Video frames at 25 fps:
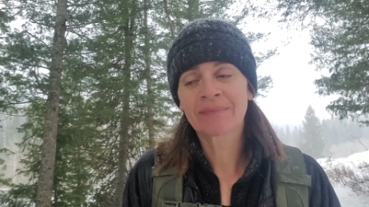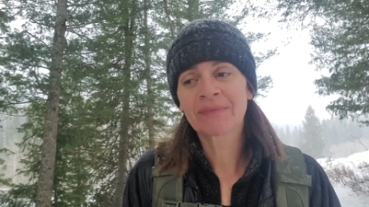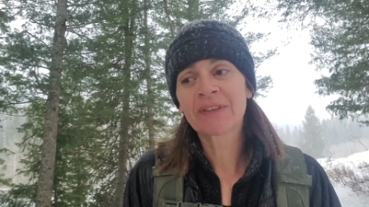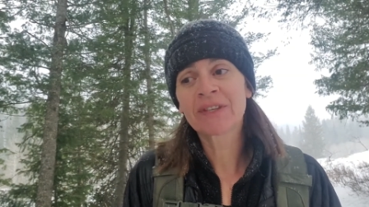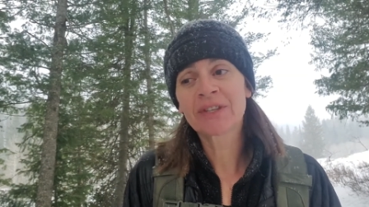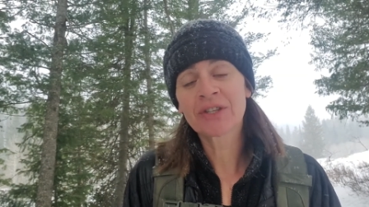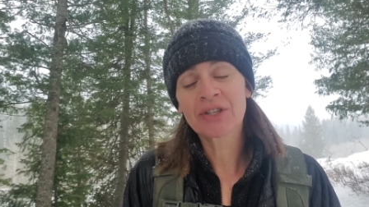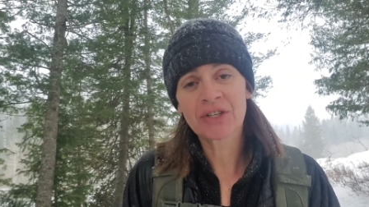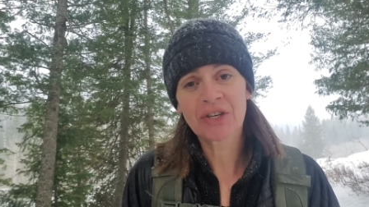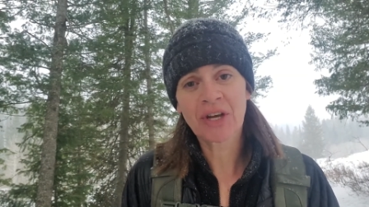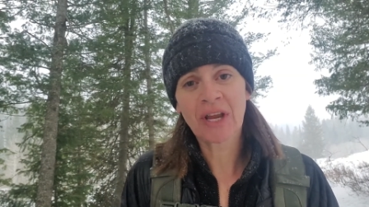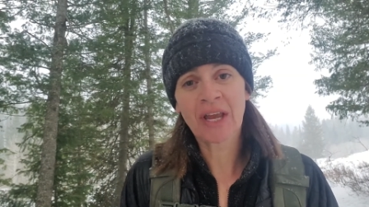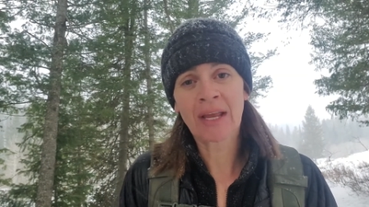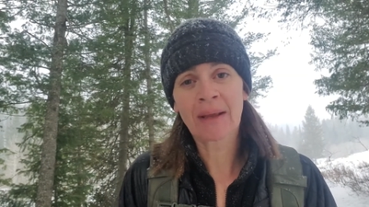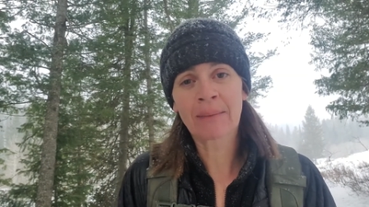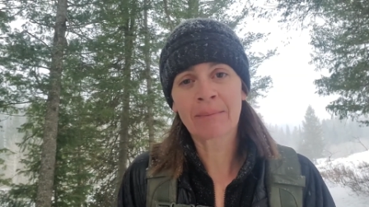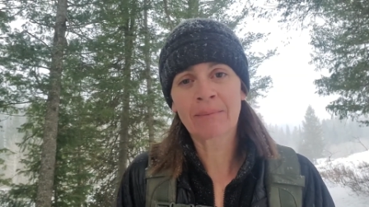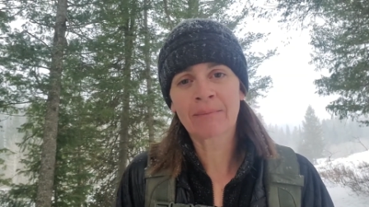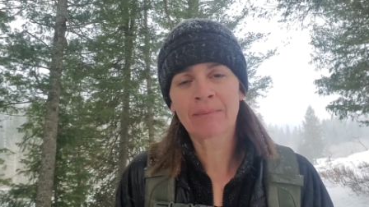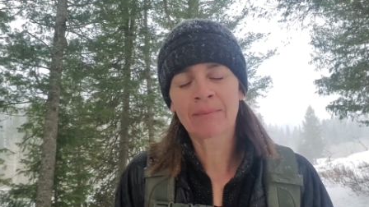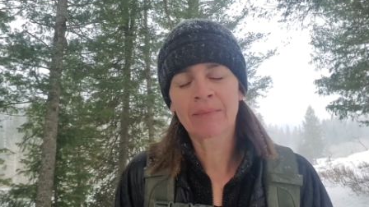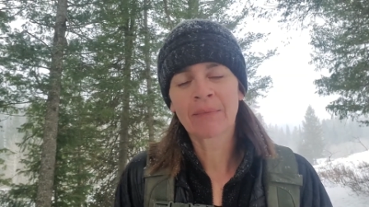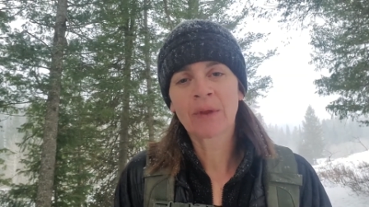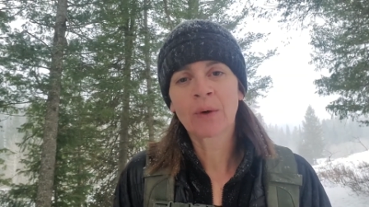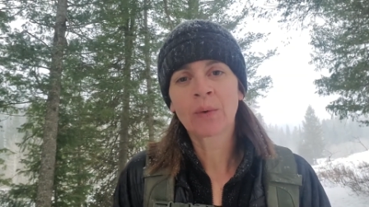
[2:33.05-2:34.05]
shame,
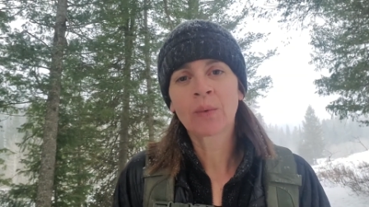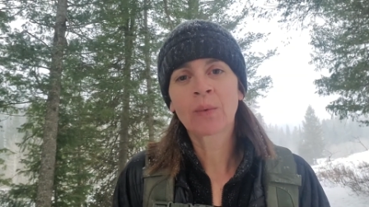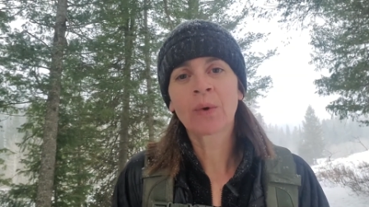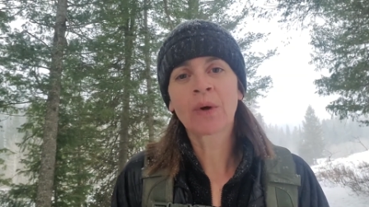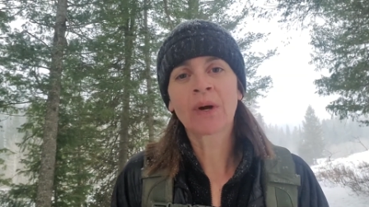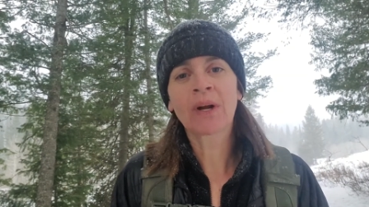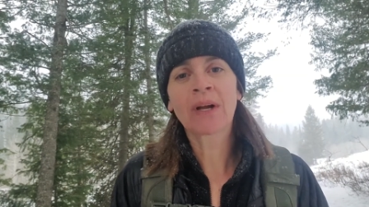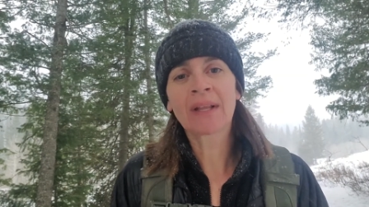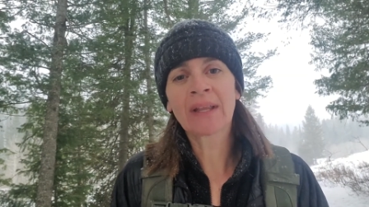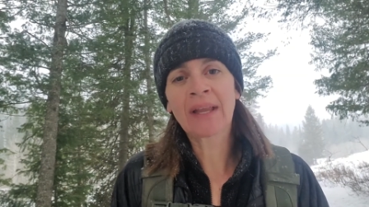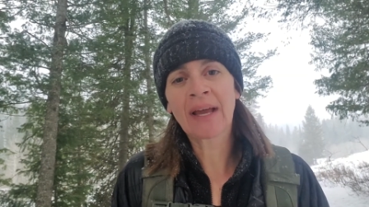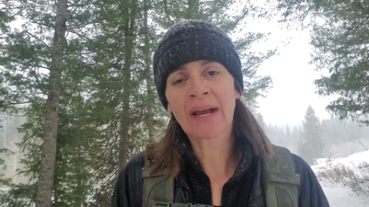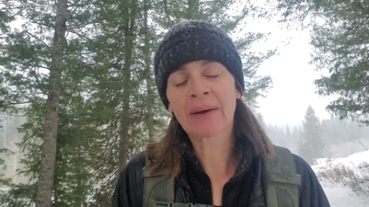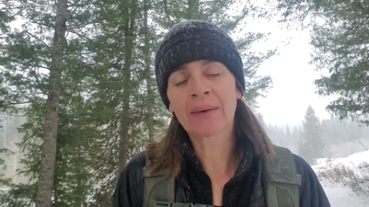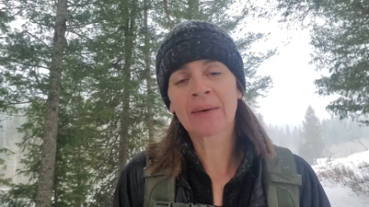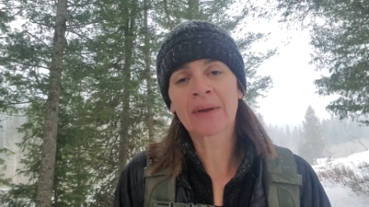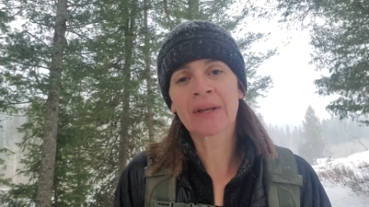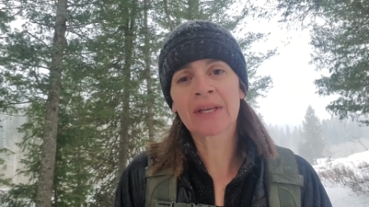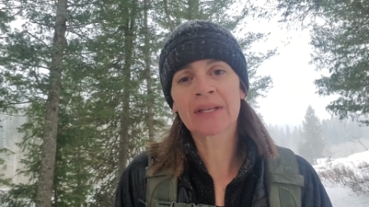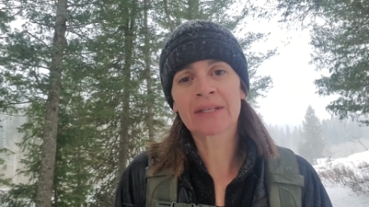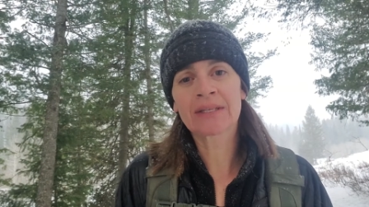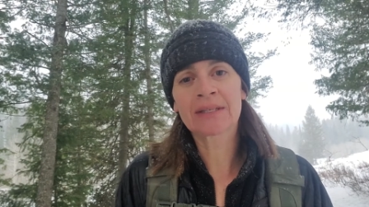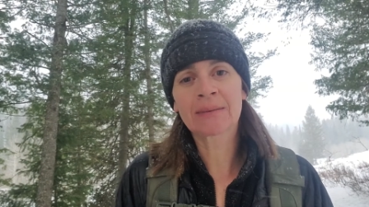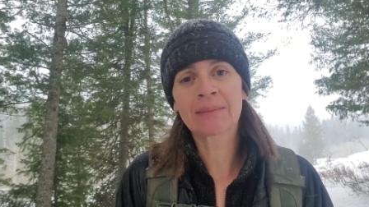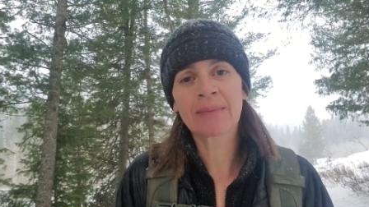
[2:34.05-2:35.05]
we're allowing
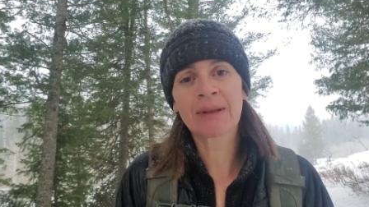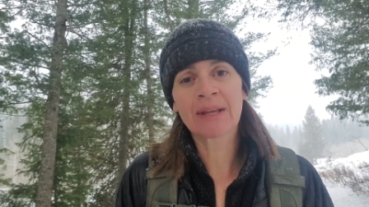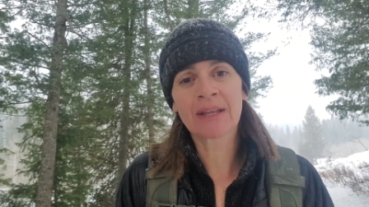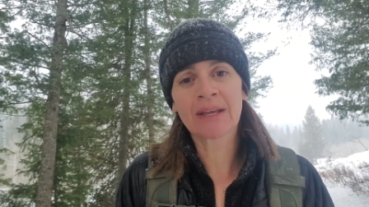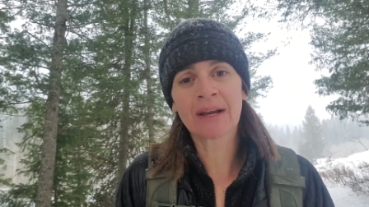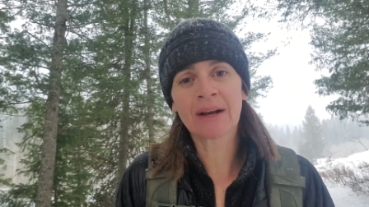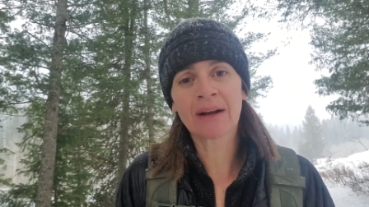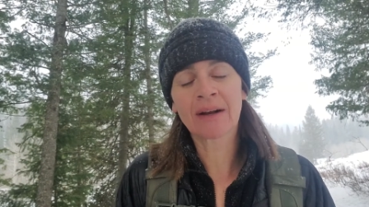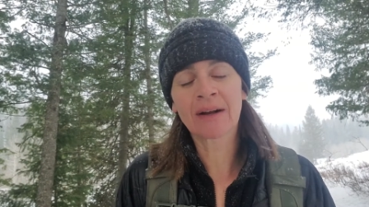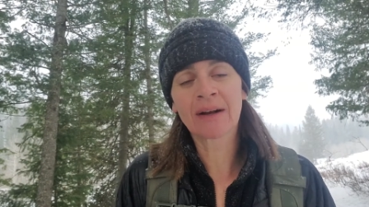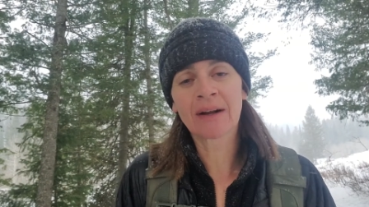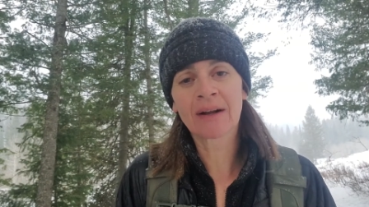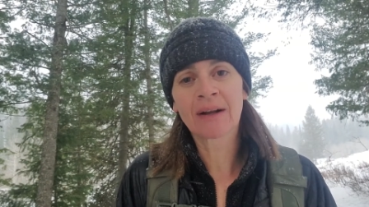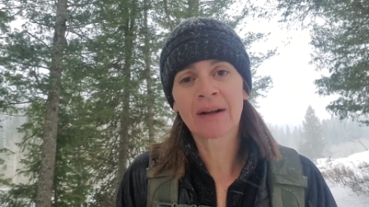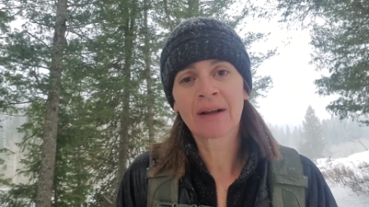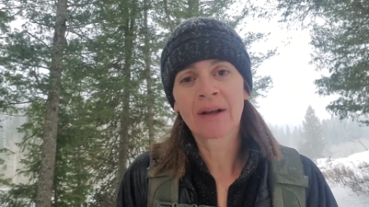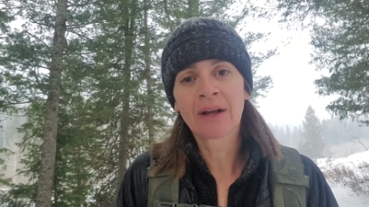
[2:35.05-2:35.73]
it to be there.